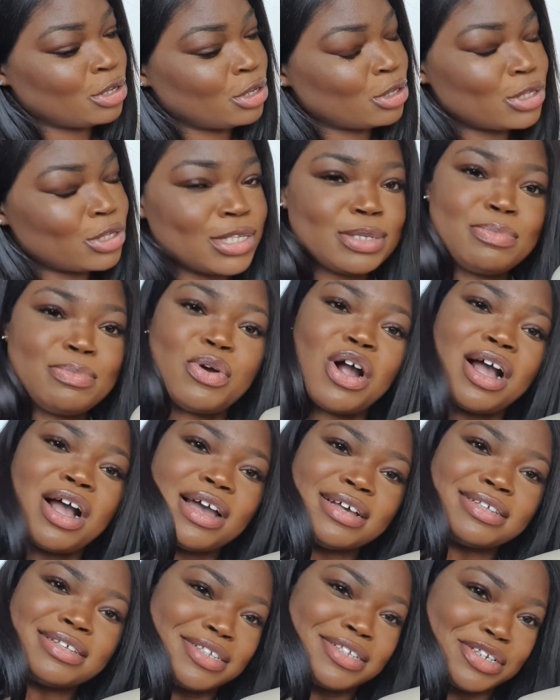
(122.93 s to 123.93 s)

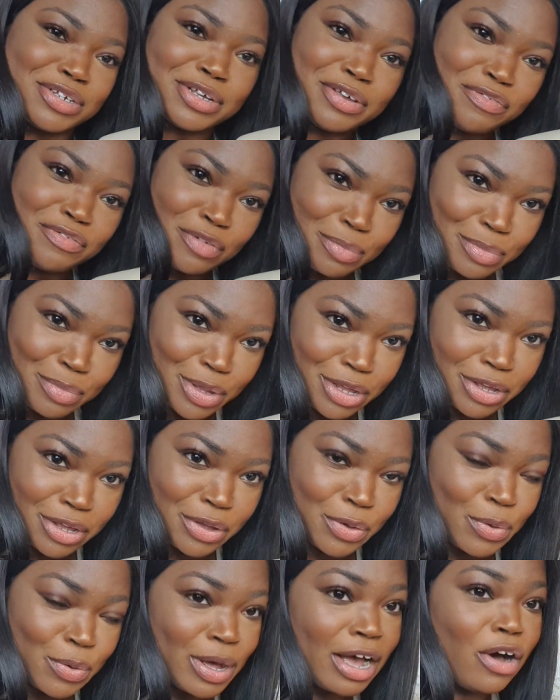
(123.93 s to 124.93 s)
surprised, if I'm being
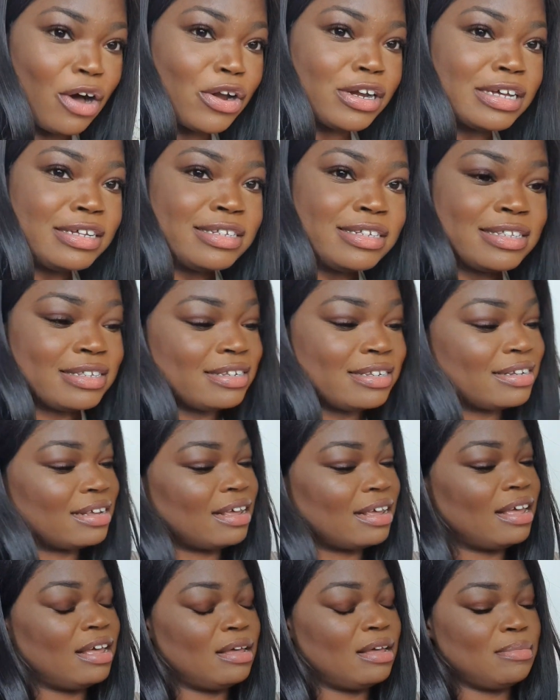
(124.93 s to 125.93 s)
quite honest.
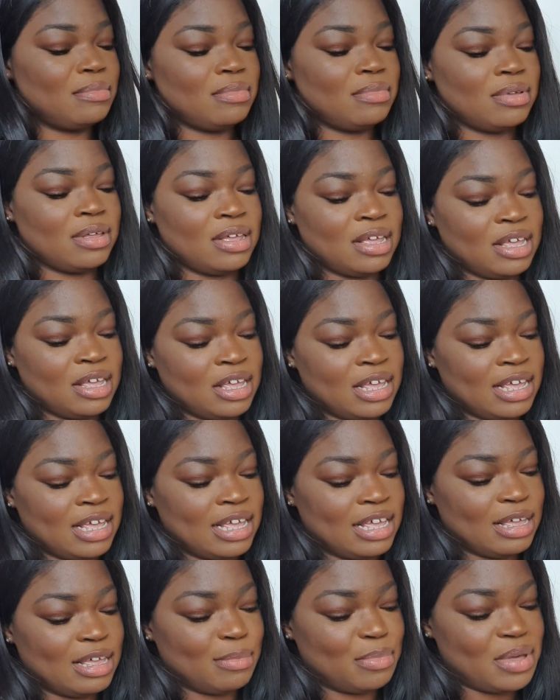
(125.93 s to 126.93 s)

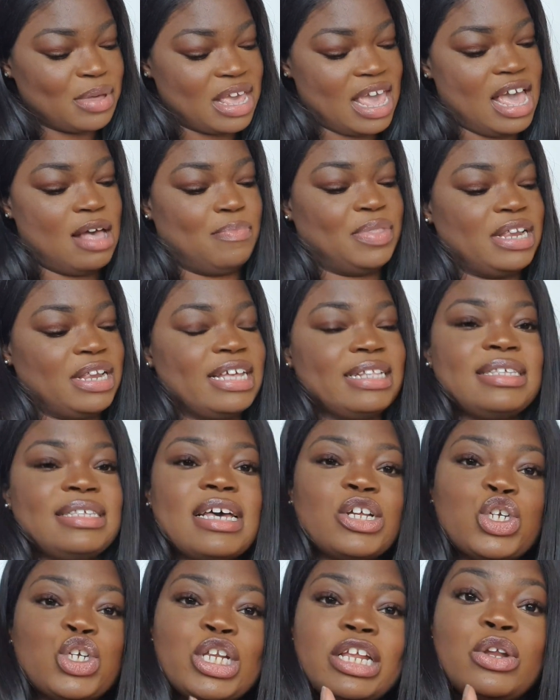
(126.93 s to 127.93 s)
But yeah, let's
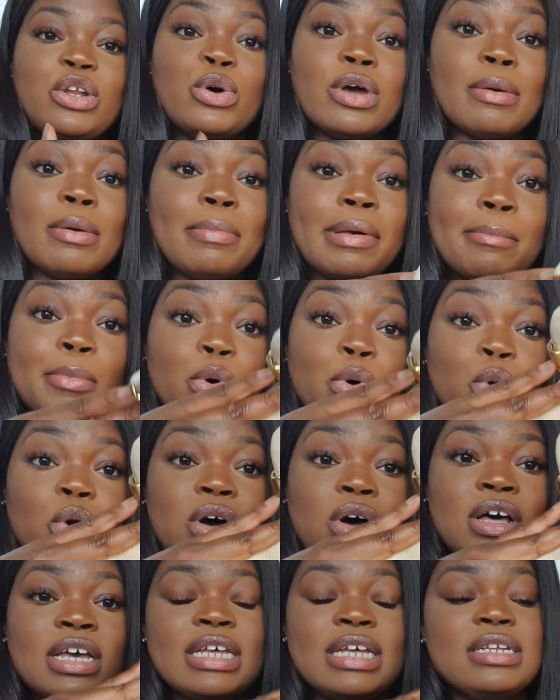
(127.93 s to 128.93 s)
actually look a bit more
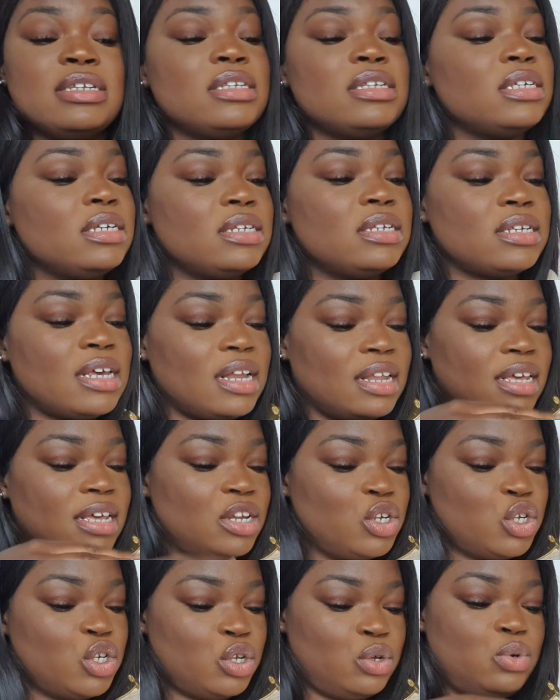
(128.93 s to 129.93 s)
in detail
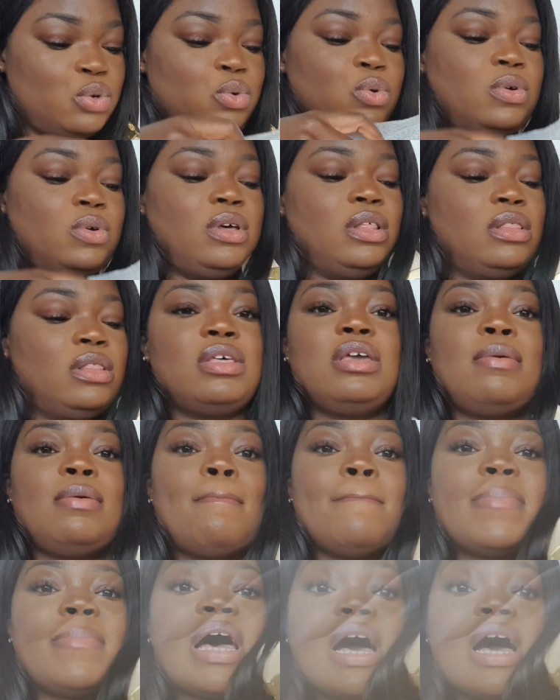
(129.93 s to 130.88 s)
into these. So